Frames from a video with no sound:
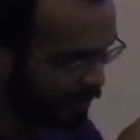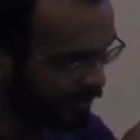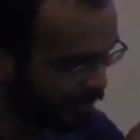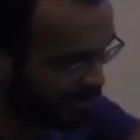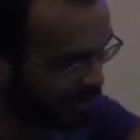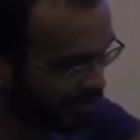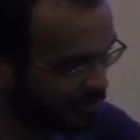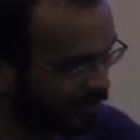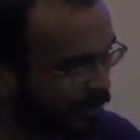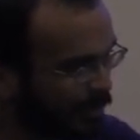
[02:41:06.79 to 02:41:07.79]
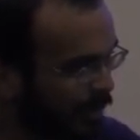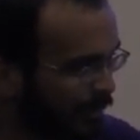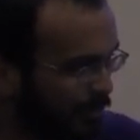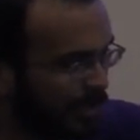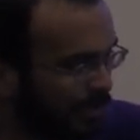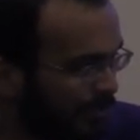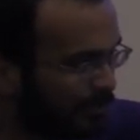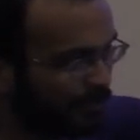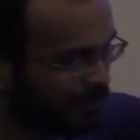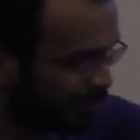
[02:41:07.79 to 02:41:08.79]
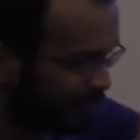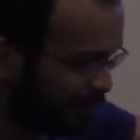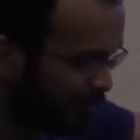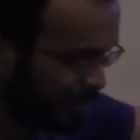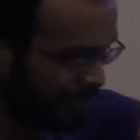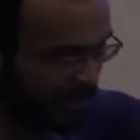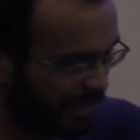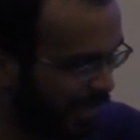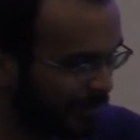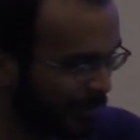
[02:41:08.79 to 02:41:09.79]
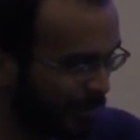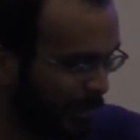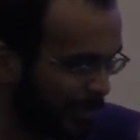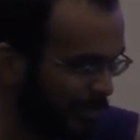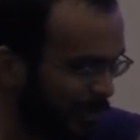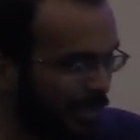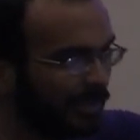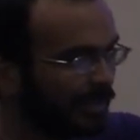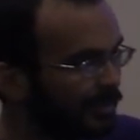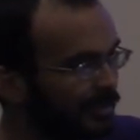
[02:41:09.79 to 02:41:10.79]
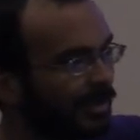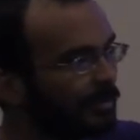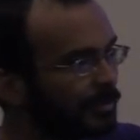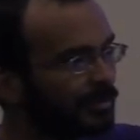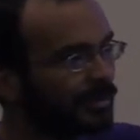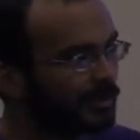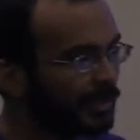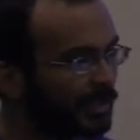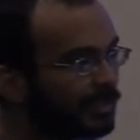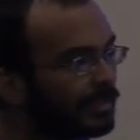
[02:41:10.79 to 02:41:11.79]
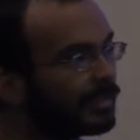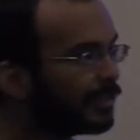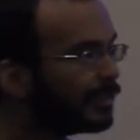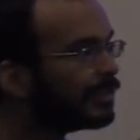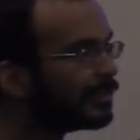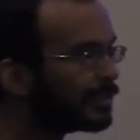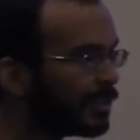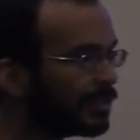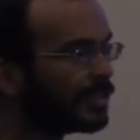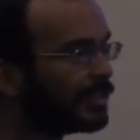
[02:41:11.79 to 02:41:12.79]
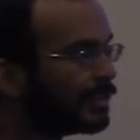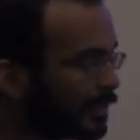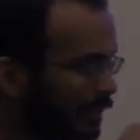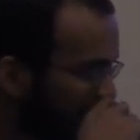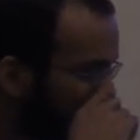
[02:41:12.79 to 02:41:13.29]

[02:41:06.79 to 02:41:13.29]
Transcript: it extends to be able to be just to the side of our robot so we can hit the little hopper trigger with it. That's all it does.